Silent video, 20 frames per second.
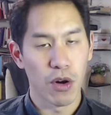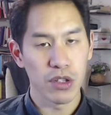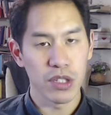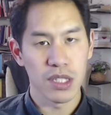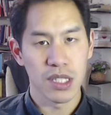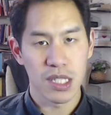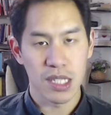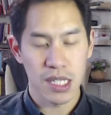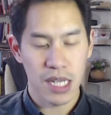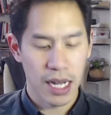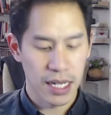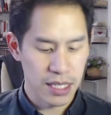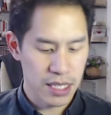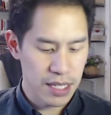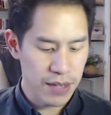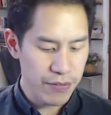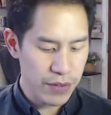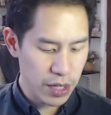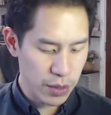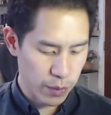
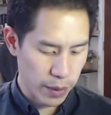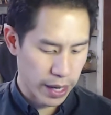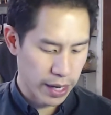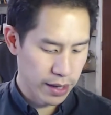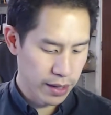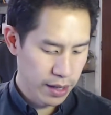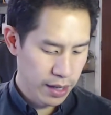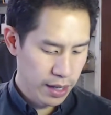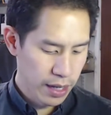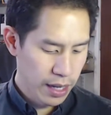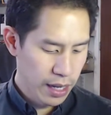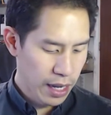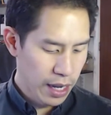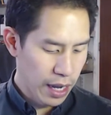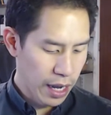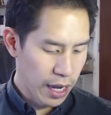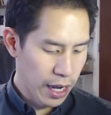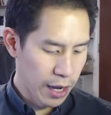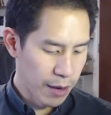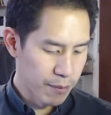scientific way,
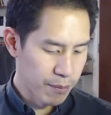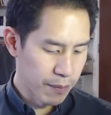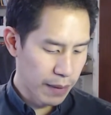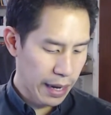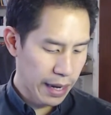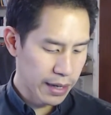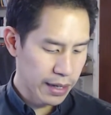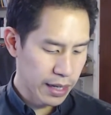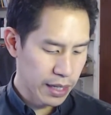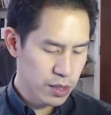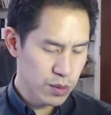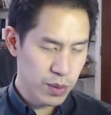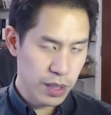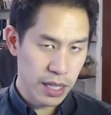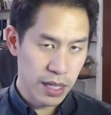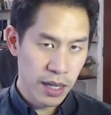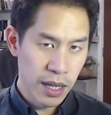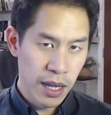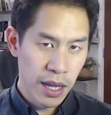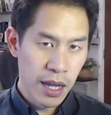and as we
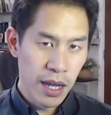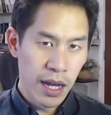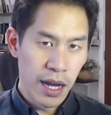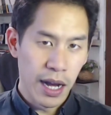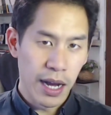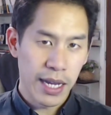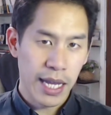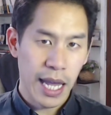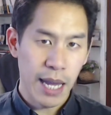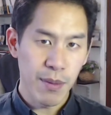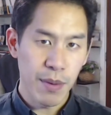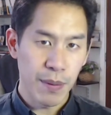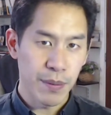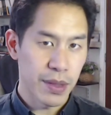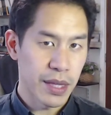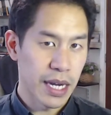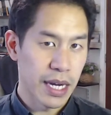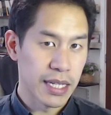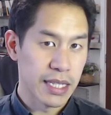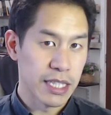came up with
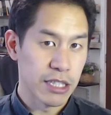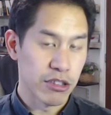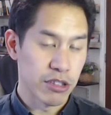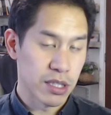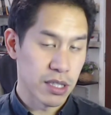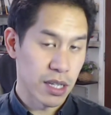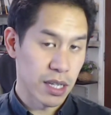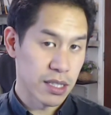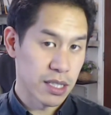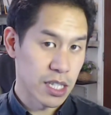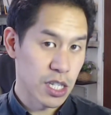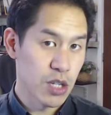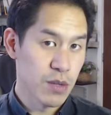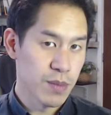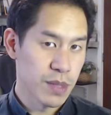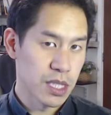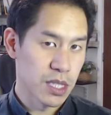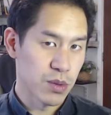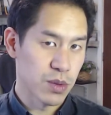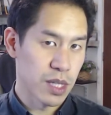the idea as
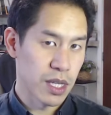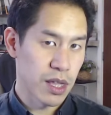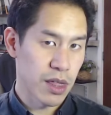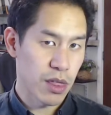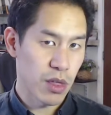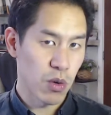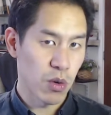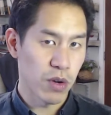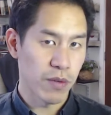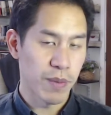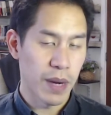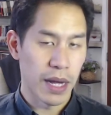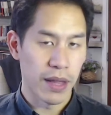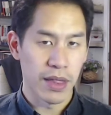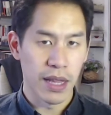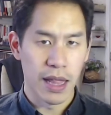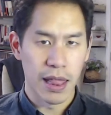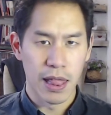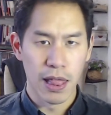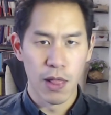humans, as we thought about
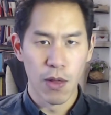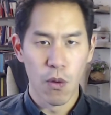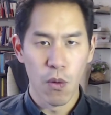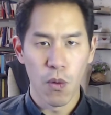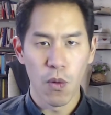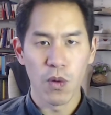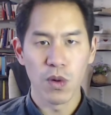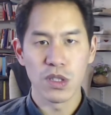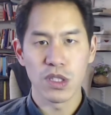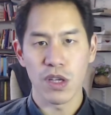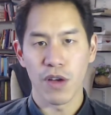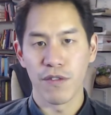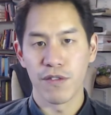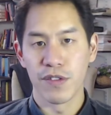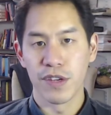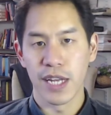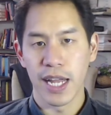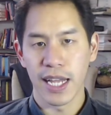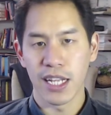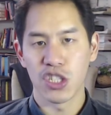the laws of
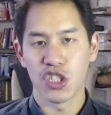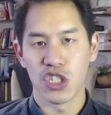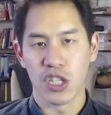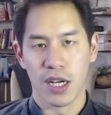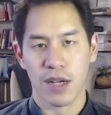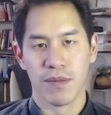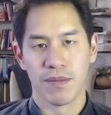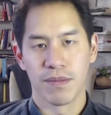nature,